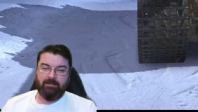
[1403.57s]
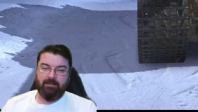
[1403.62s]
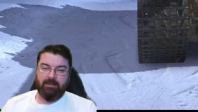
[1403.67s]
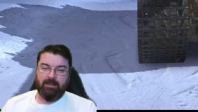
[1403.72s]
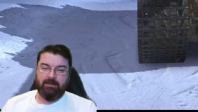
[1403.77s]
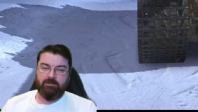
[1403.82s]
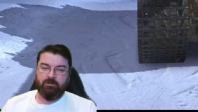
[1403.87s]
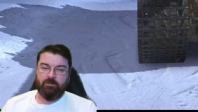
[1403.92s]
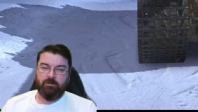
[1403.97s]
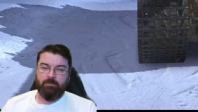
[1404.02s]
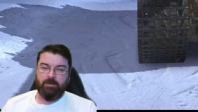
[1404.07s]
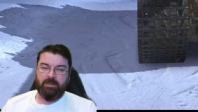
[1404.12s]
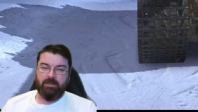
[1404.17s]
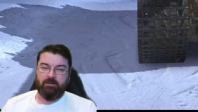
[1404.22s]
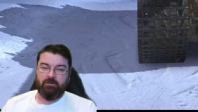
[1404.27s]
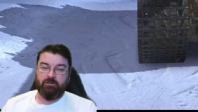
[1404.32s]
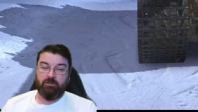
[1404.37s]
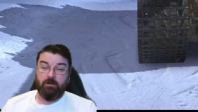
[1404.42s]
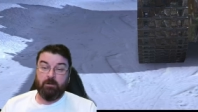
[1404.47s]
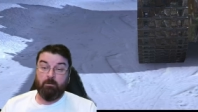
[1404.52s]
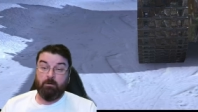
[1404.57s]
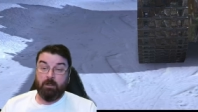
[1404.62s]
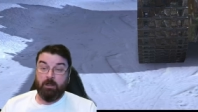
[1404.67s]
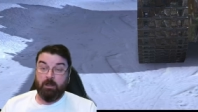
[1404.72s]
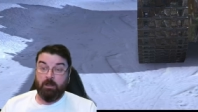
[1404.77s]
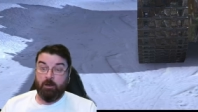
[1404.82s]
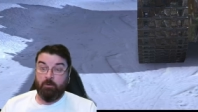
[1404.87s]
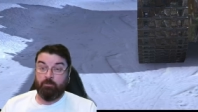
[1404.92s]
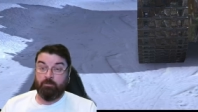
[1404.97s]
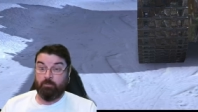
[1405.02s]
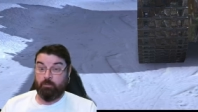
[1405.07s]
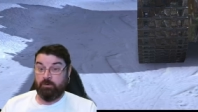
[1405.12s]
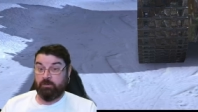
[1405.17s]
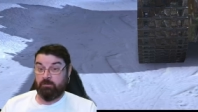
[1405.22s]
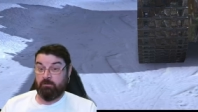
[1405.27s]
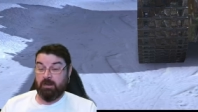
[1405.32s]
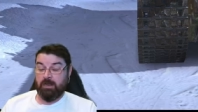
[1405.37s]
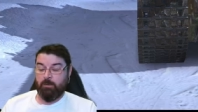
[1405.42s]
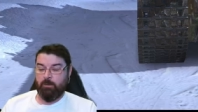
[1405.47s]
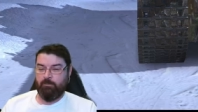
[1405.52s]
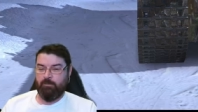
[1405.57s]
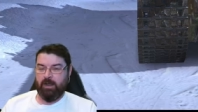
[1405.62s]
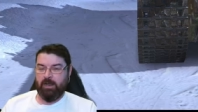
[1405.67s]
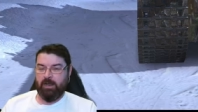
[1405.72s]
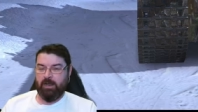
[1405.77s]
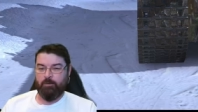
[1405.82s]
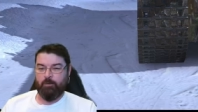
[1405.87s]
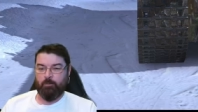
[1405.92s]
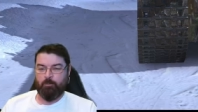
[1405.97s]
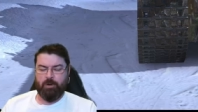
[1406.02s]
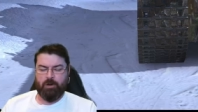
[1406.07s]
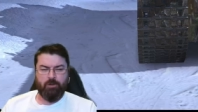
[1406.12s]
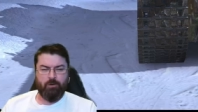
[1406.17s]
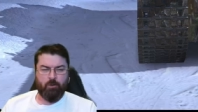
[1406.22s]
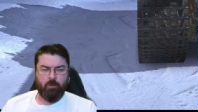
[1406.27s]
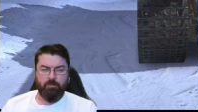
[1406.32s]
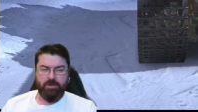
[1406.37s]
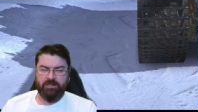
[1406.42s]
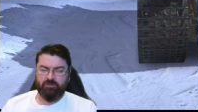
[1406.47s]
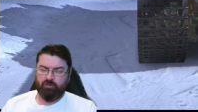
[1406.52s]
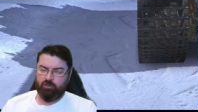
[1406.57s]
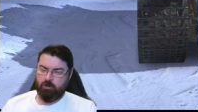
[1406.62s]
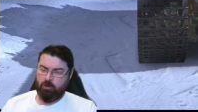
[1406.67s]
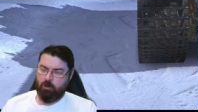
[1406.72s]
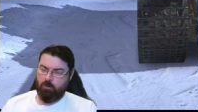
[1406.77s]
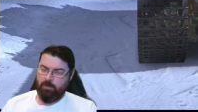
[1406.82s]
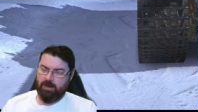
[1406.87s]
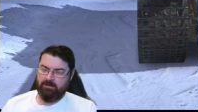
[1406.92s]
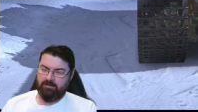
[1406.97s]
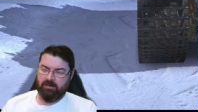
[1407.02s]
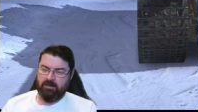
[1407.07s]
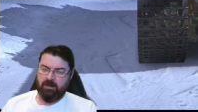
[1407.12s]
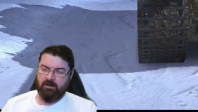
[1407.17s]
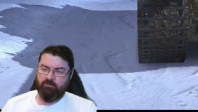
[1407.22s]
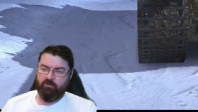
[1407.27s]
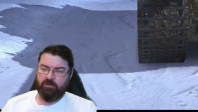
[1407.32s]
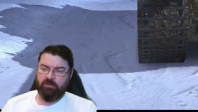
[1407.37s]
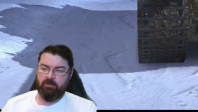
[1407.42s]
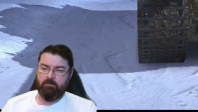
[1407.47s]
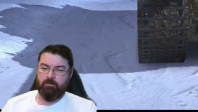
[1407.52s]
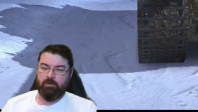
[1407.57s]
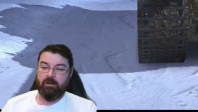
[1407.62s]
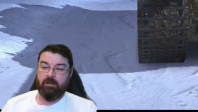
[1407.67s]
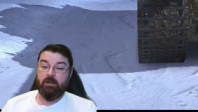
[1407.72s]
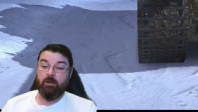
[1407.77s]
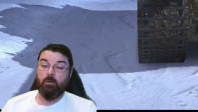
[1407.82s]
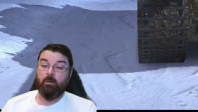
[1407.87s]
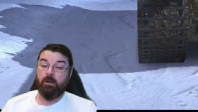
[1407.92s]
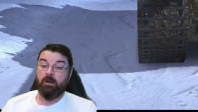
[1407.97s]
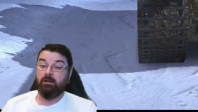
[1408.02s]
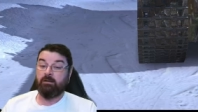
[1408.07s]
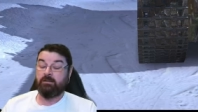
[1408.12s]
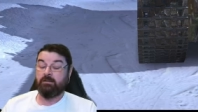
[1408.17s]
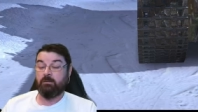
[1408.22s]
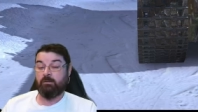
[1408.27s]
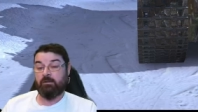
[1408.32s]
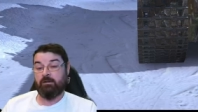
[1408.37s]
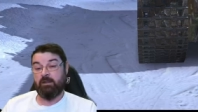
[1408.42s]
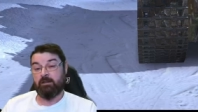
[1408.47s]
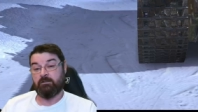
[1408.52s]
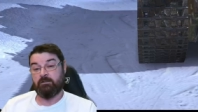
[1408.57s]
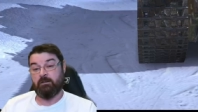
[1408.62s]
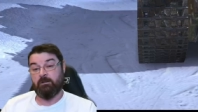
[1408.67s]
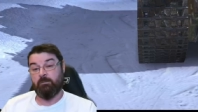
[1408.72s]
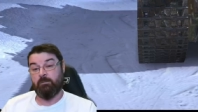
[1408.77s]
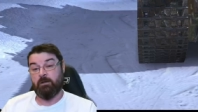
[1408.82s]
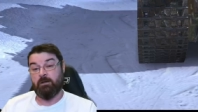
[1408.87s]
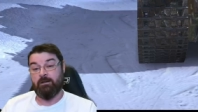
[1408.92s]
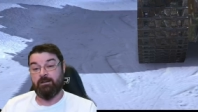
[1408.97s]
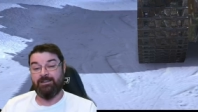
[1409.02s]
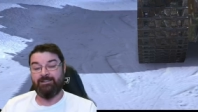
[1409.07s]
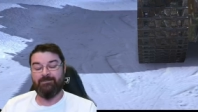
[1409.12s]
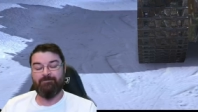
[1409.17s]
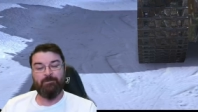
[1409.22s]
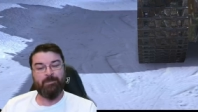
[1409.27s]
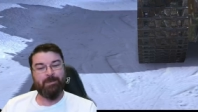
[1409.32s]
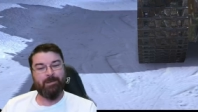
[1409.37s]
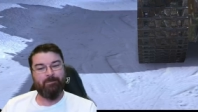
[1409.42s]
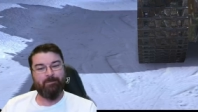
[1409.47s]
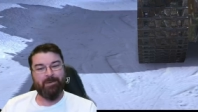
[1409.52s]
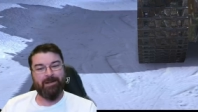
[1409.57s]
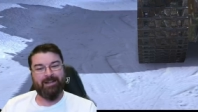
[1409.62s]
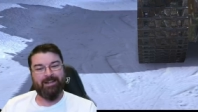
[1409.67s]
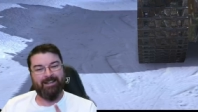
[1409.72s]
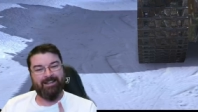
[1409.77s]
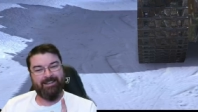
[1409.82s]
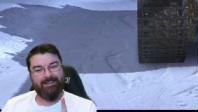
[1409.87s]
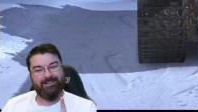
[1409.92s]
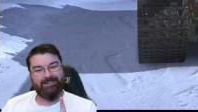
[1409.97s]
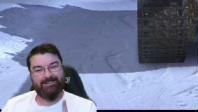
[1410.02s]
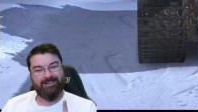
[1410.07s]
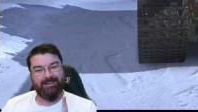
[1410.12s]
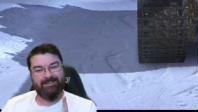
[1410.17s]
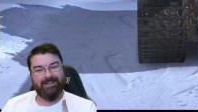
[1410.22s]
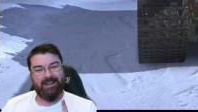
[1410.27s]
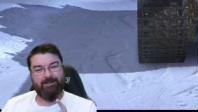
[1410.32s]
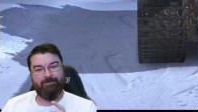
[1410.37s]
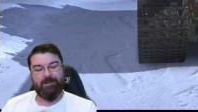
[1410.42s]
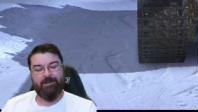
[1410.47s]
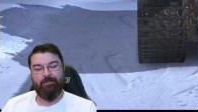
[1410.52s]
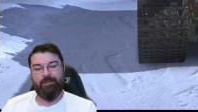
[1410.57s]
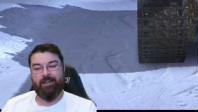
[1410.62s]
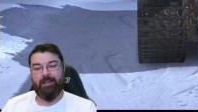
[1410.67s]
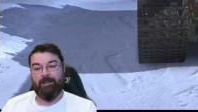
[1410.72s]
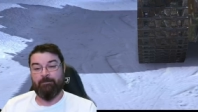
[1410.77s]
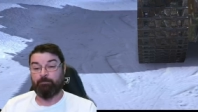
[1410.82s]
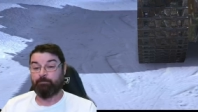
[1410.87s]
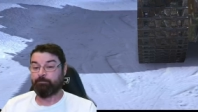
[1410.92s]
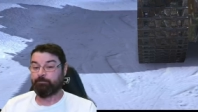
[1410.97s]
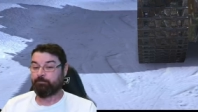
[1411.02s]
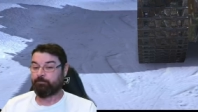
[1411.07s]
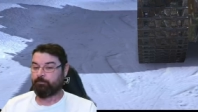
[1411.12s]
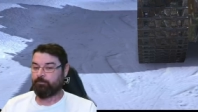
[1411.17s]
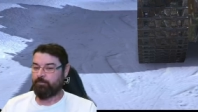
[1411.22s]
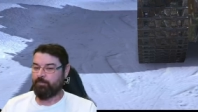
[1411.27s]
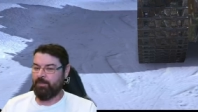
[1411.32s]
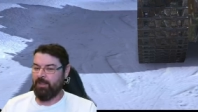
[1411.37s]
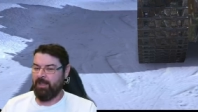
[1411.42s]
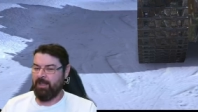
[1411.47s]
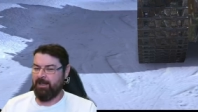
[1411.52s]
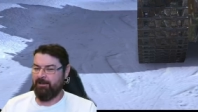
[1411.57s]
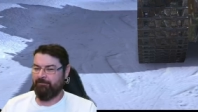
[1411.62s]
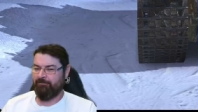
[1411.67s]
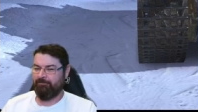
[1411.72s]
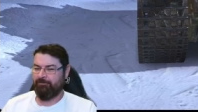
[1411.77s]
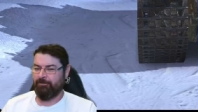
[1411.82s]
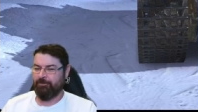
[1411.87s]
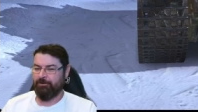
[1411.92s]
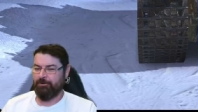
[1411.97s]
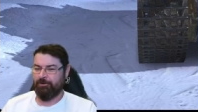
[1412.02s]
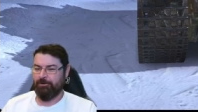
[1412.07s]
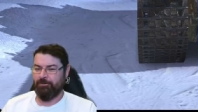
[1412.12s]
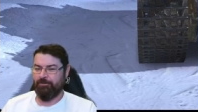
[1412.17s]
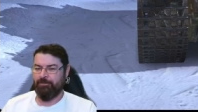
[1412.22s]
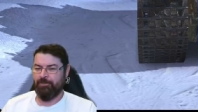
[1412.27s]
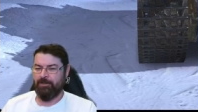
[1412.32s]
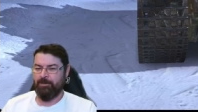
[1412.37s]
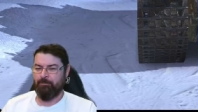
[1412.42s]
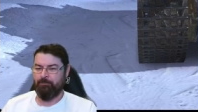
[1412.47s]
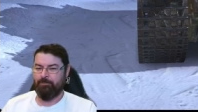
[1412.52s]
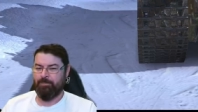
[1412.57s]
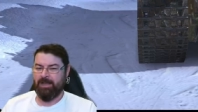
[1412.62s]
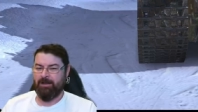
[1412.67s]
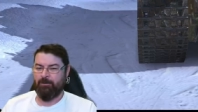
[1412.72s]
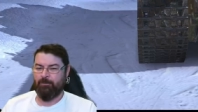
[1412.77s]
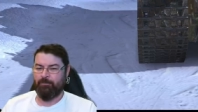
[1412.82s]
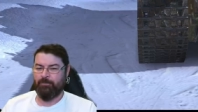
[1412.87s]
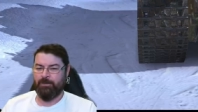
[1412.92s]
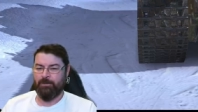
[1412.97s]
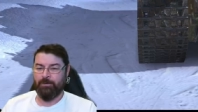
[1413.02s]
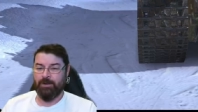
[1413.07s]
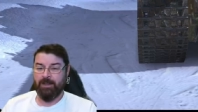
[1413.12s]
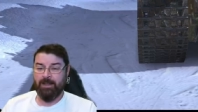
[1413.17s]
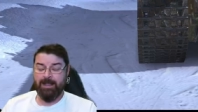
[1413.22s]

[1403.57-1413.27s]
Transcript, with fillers: that is coming in snow globes, which are now available. By all means, comment in everything below. And until the next time, guys, remember, stay safe out there have fun on the battlefield.